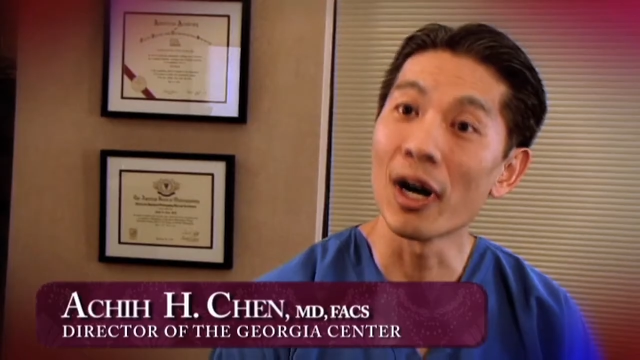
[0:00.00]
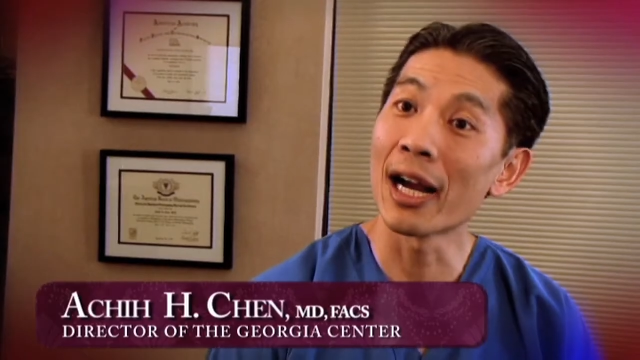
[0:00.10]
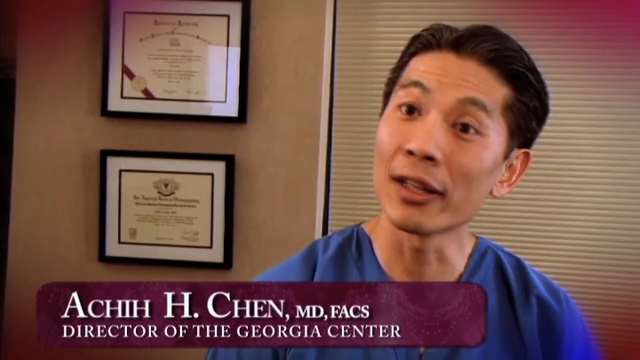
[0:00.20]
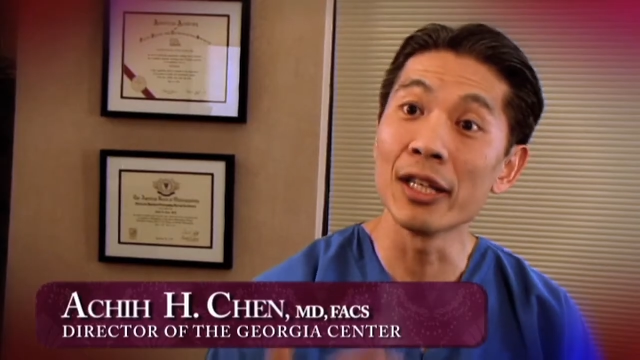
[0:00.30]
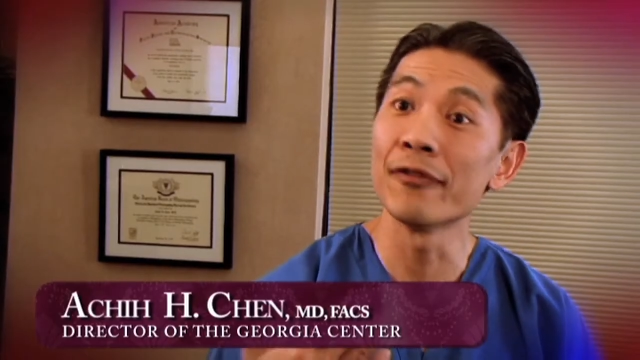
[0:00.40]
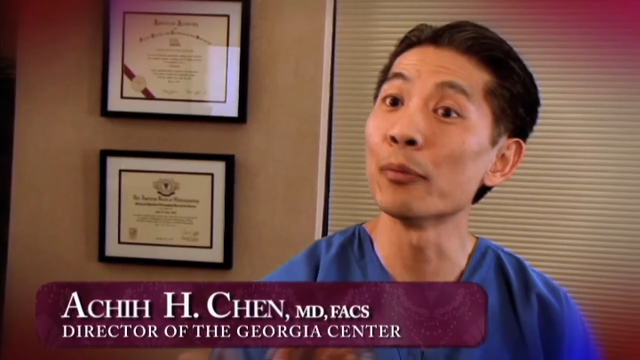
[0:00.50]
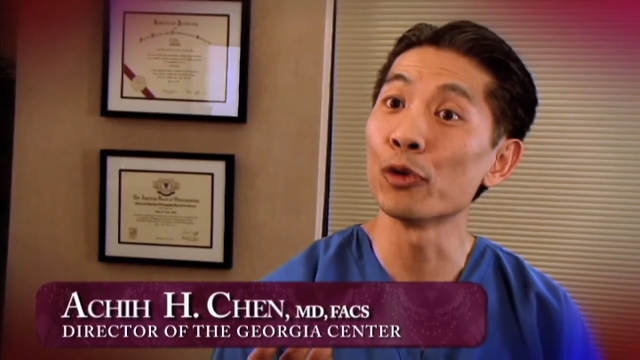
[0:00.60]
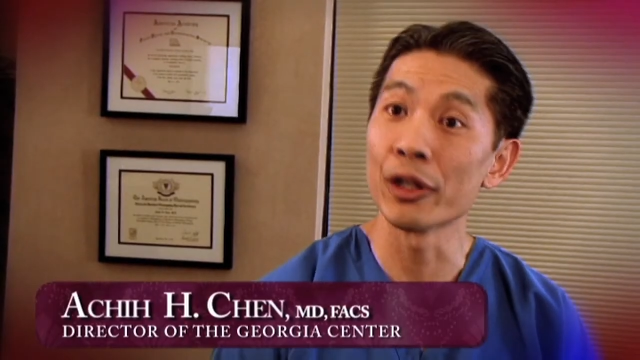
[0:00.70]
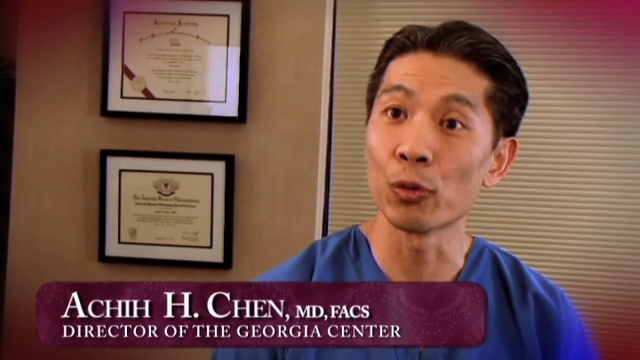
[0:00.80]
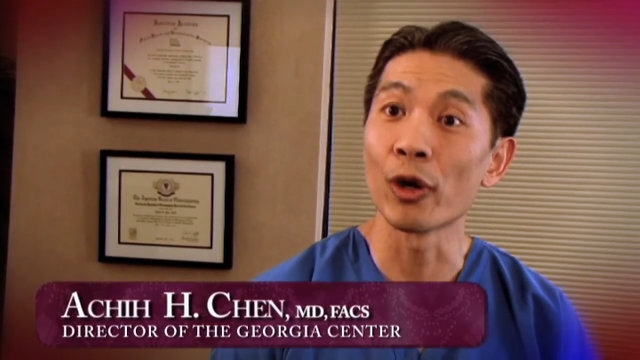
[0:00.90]
I live and
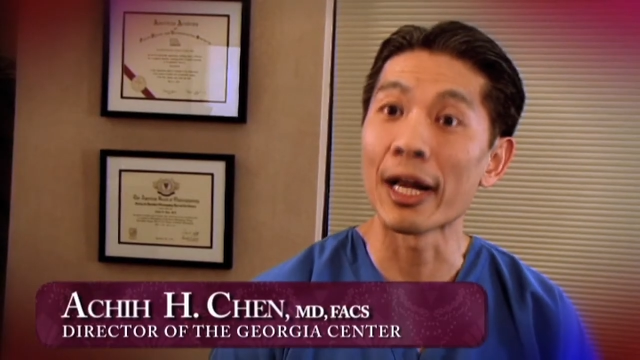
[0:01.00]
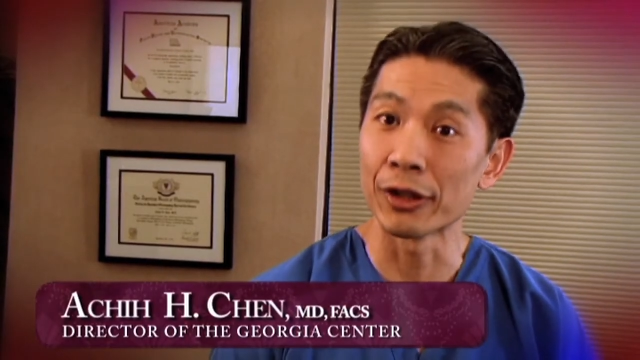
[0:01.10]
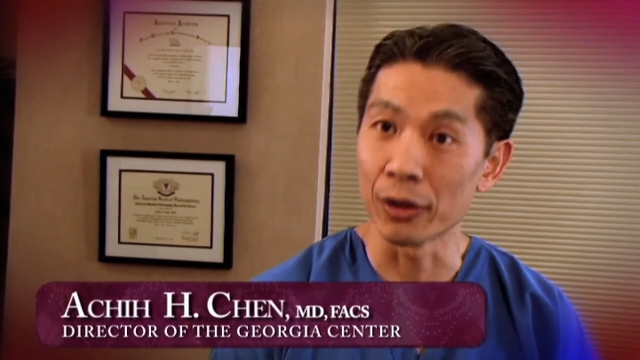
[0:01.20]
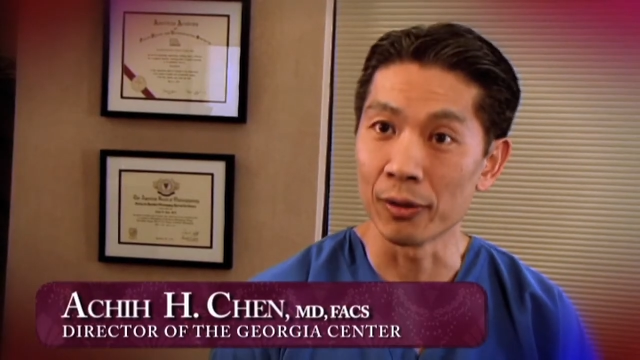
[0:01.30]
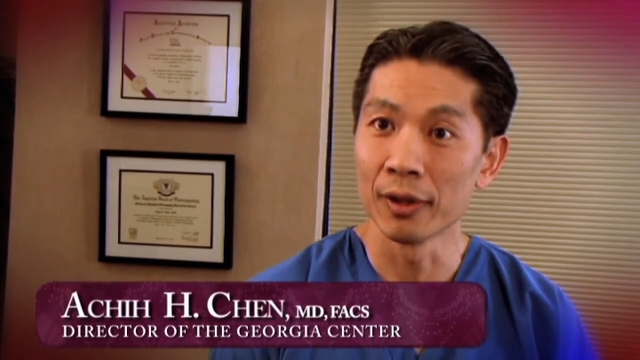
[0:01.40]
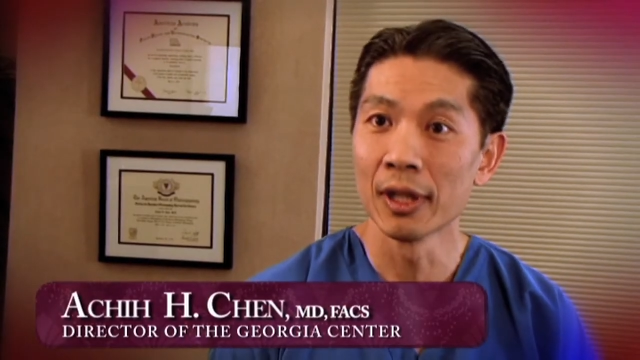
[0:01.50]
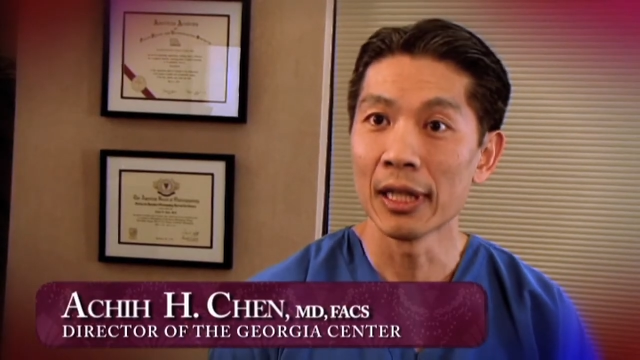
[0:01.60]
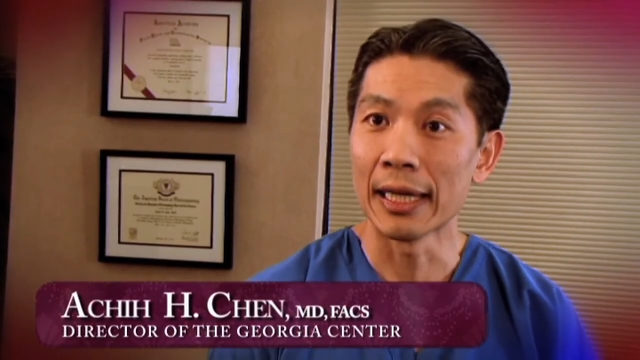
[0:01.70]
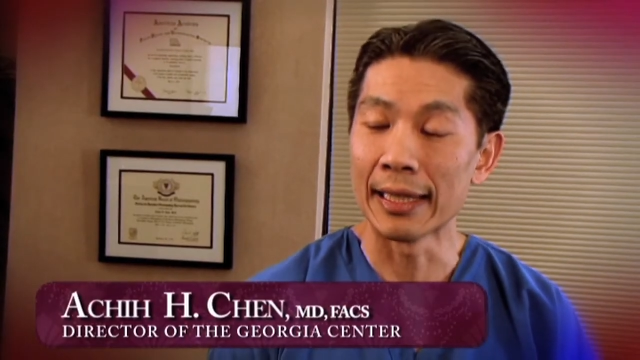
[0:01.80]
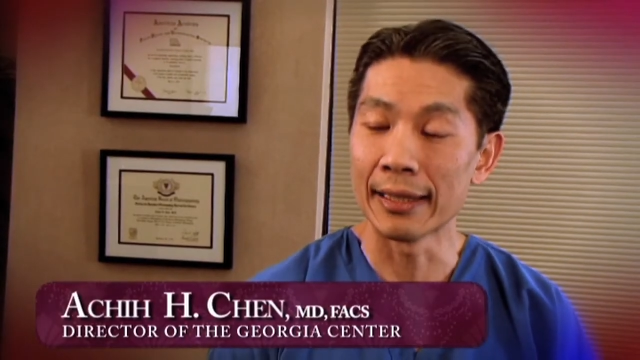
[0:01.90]
breathe what I do.
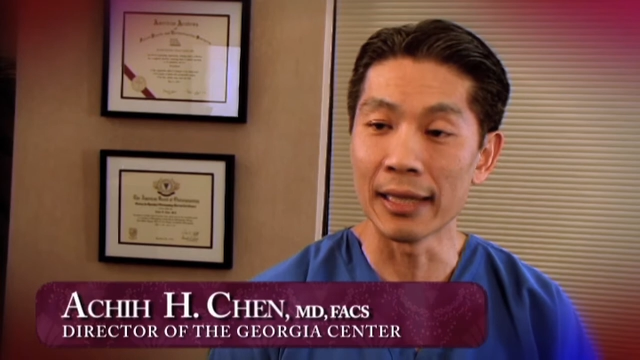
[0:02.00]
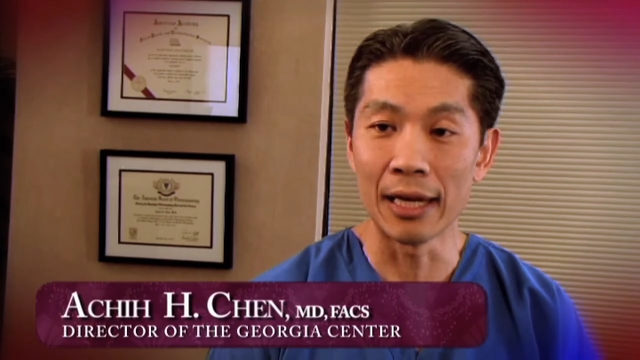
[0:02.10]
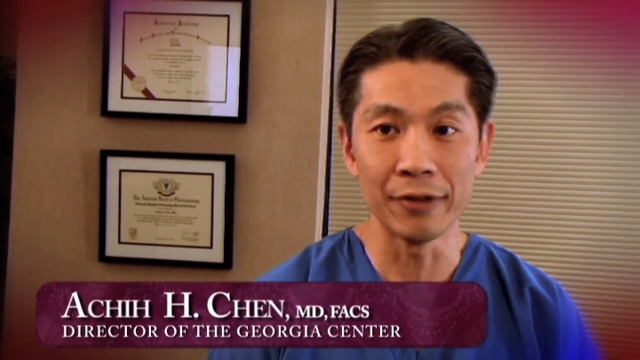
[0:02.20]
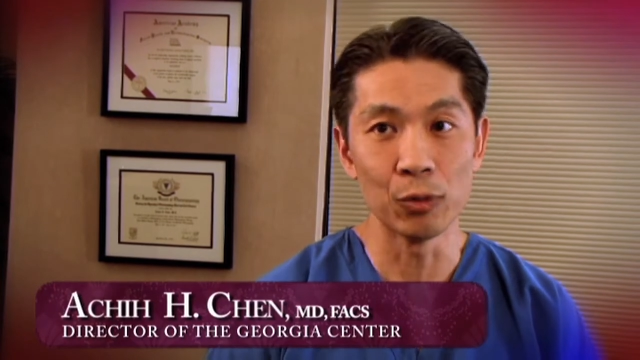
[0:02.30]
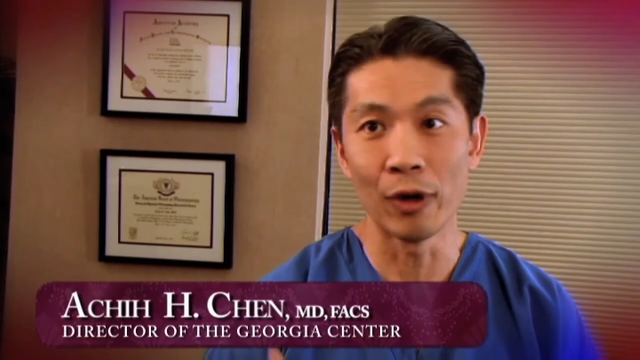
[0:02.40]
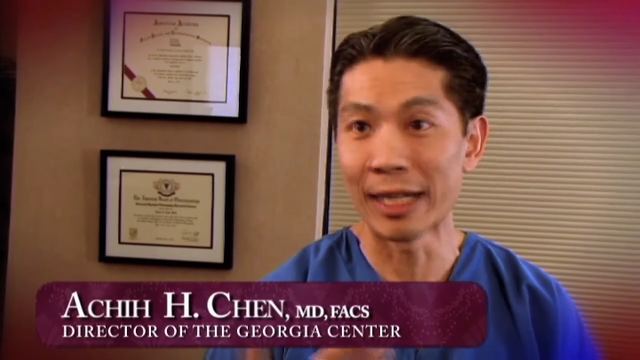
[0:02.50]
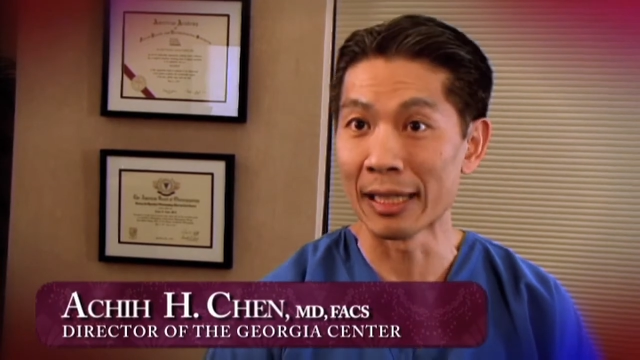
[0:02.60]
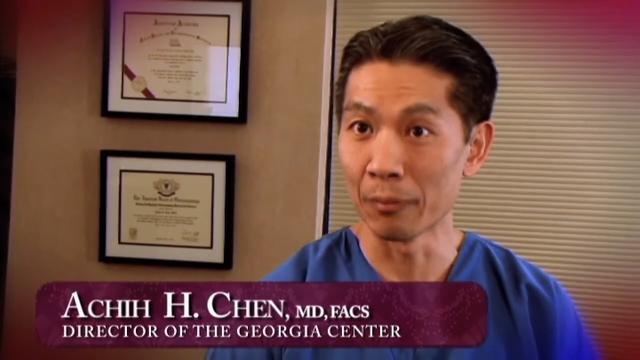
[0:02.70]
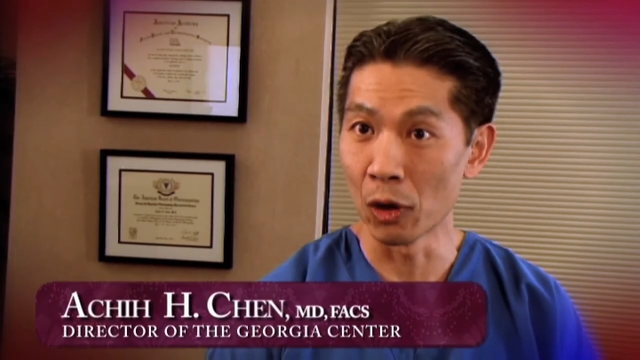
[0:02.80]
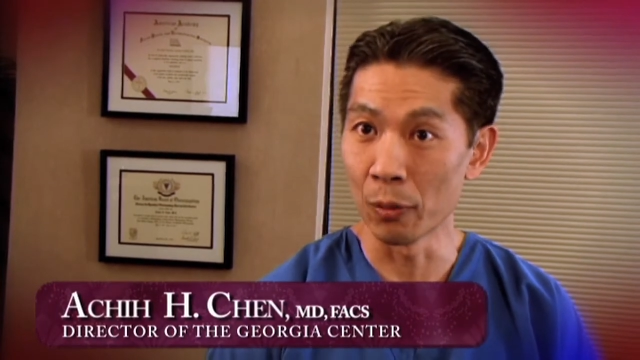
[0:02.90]
And every
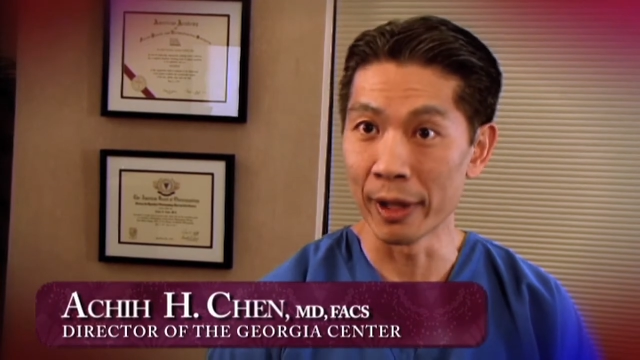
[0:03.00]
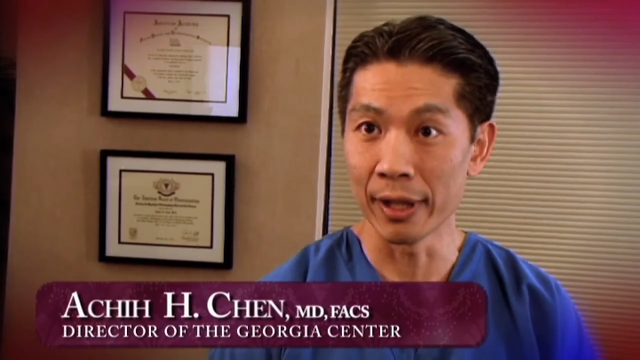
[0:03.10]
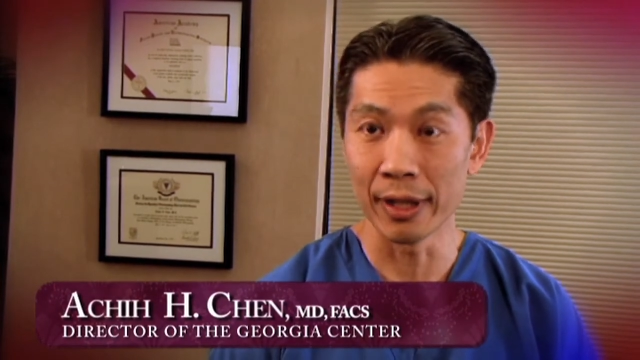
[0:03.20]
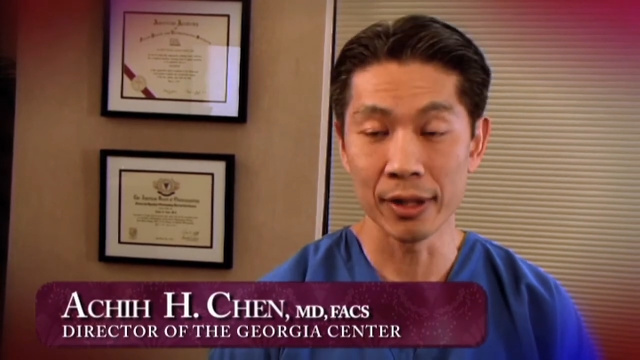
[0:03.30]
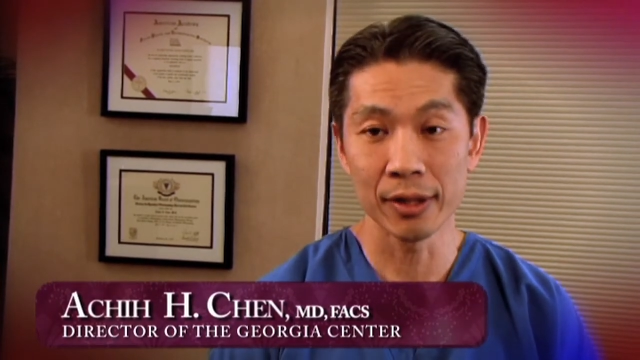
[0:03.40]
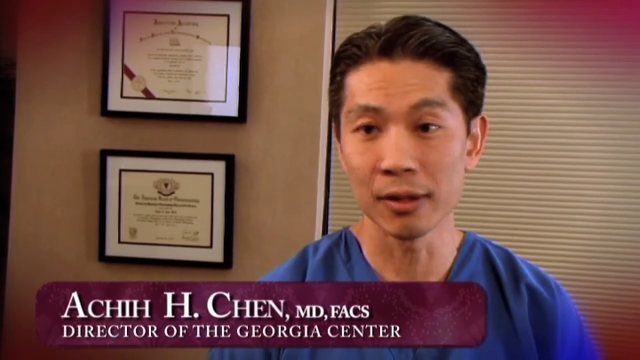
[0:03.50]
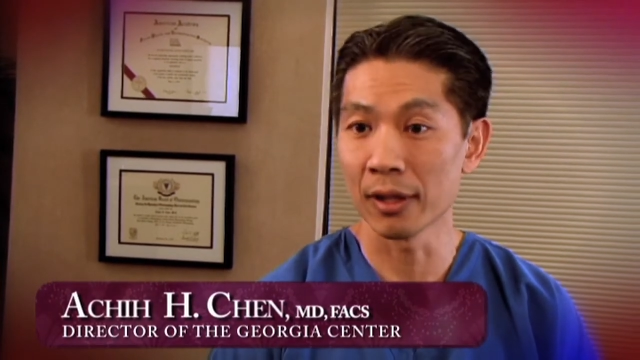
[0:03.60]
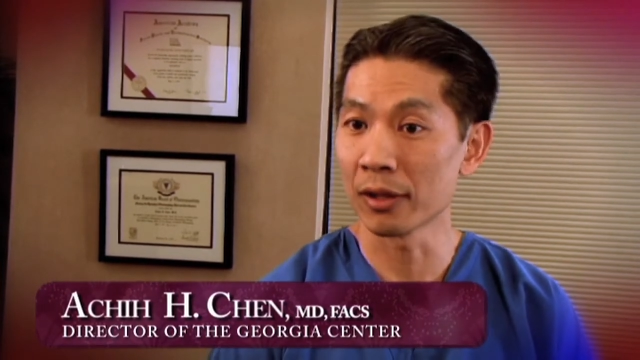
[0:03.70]
waking moment is